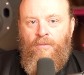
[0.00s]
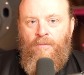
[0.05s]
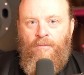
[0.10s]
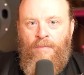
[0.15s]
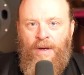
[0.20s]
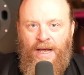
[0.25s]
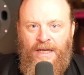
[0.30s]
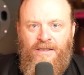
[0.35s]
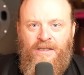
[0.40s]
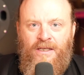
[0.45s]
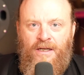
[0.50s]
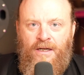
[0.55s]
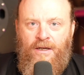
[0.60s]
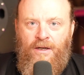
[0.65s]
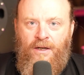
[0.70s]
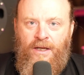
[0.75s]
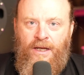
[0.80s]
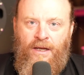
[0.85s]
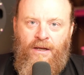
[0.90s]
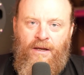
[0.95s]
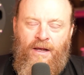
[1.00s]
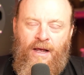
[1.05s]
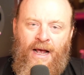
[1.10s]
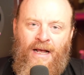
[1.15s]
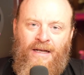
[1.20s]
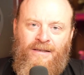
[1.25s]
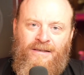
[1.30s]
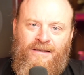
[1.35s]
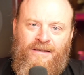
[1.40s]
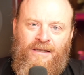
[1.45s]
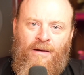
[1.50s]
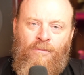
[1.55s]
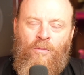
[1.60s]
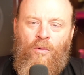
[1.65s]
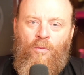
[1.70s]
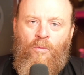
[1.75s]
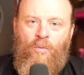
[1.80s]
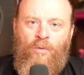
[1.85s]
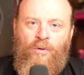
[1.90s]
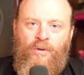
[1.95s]
basically, as
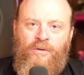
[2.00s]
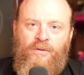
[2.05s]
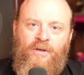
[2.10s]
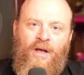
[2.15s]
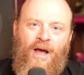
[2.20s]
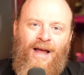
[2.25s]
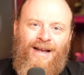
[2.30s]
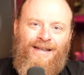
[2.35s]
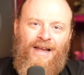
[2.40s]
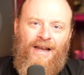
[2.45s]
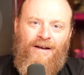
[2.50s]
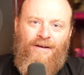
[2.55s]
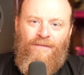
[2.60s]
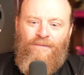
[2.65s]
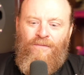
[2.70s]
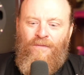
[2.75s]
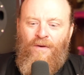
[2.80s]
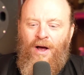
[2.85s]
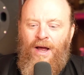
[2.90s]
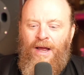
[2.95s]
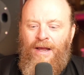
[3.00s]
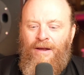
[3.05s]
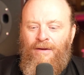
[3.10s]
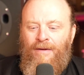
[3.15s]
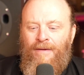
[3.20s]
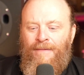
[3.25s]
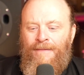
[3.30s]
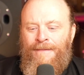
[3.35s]
someone would identify